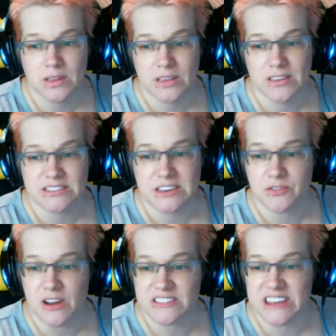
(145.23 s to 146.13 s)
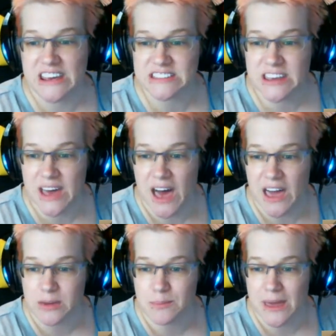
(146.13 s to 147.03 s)
see, Francesca, hi, you
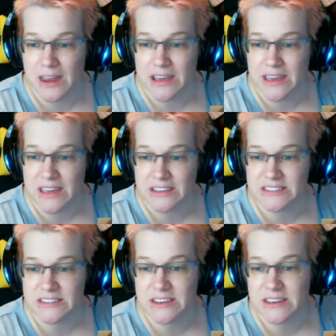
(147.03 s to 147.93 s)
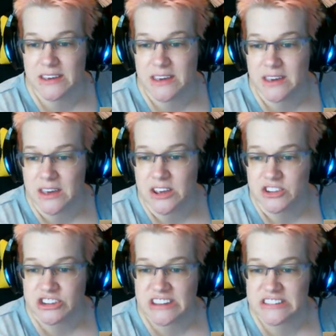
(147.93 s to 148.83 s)
made it.
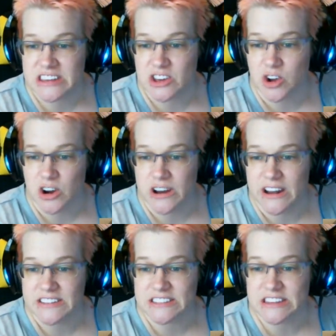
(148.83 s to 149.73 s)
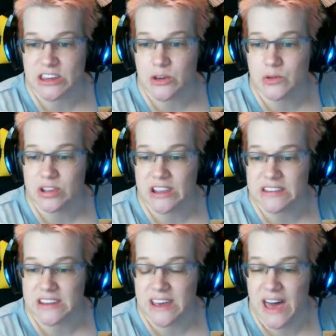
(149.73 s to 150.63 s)
Jessica, Corinne, I see you.
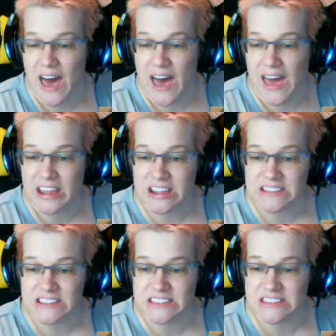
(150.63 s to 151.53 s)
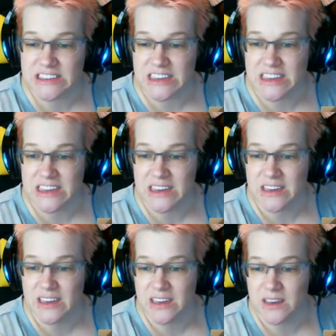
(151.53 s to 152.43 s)
Linda, hi. Lisa C.
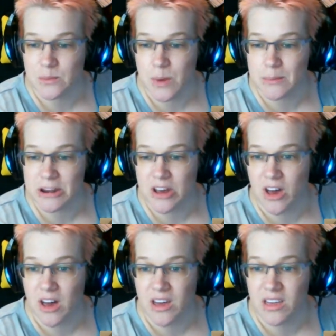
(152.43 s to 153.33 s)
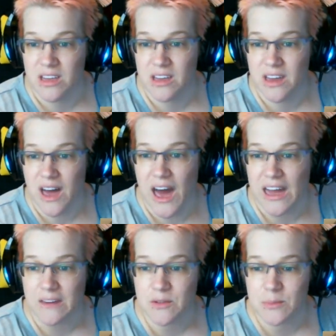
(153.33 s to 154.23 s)
Barbie doll. Hi,
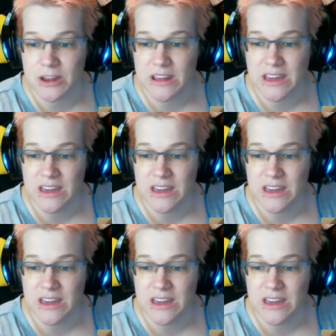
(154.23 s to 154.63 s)
everybody.